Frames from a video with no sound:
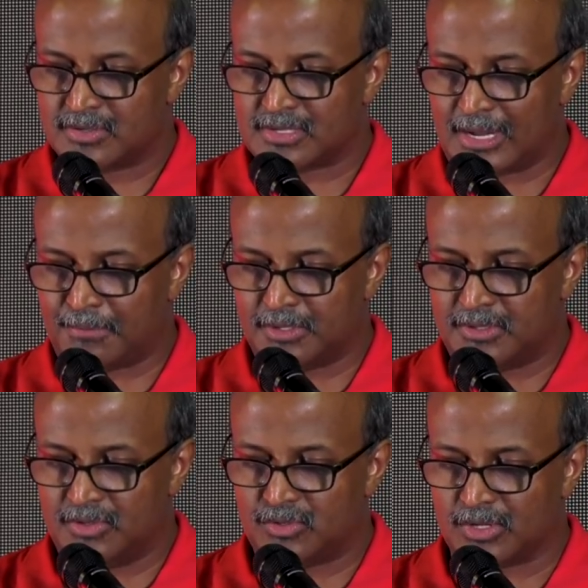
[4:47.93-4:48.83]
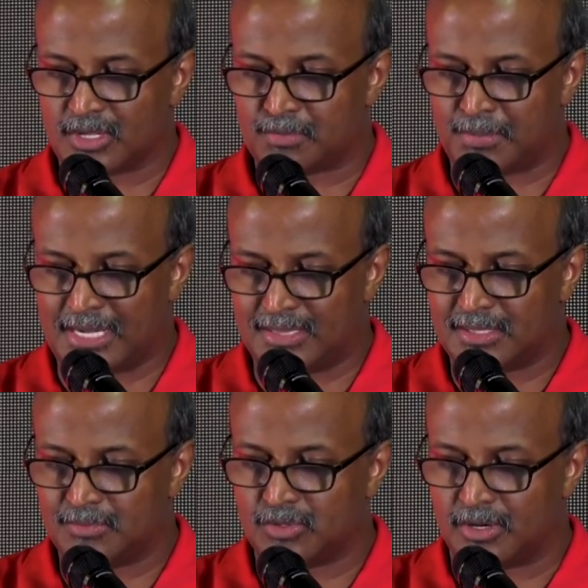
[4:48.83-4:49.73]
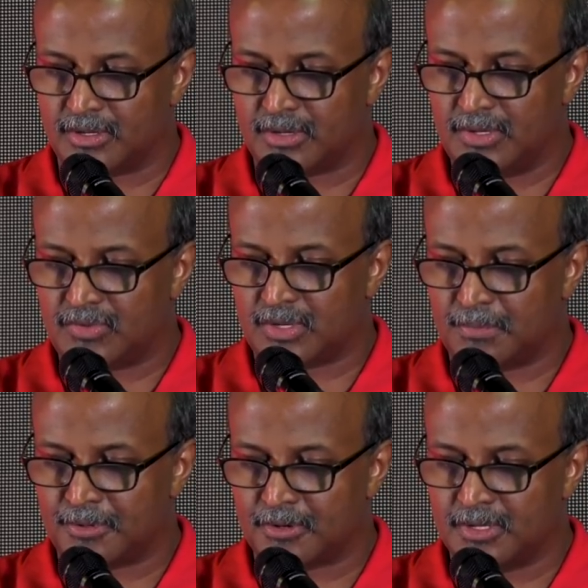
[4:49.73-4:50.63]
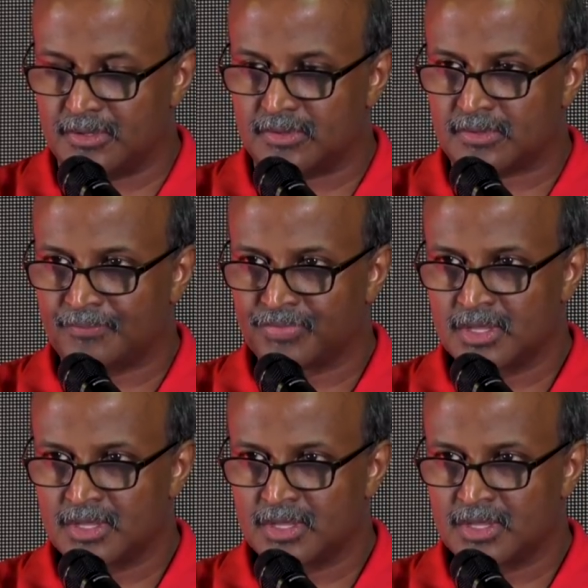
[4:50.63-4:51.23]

celebrities to explain them to ordinary Singaporeans.